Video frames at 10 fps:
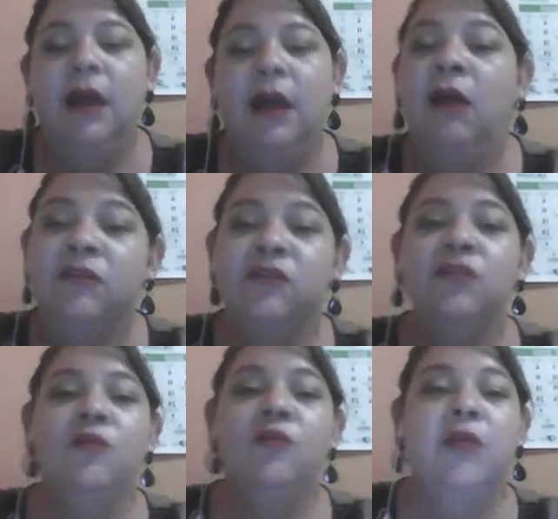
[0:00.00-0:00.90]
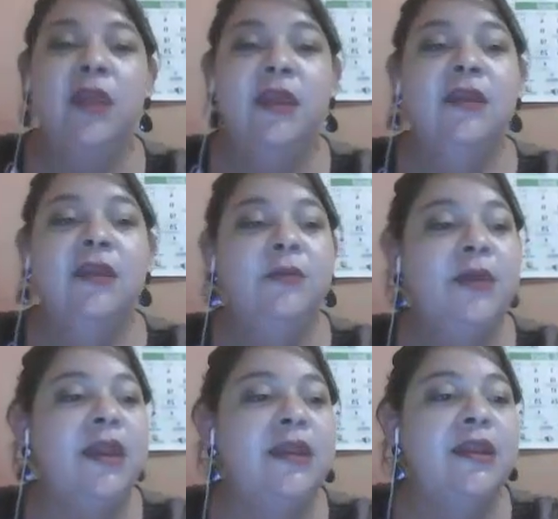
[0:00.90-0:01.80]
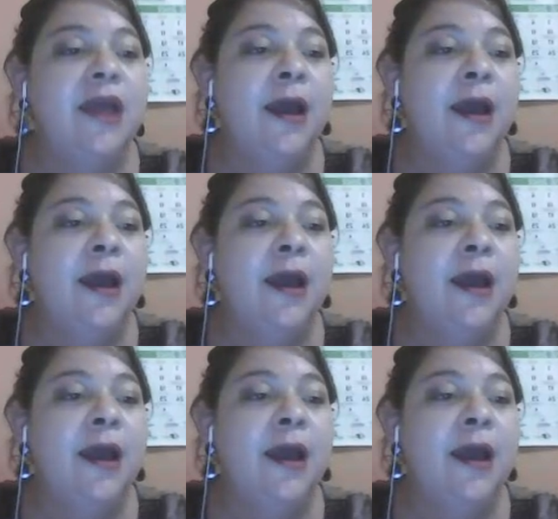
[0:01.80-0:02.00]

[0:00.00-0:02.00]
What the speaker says: also you can create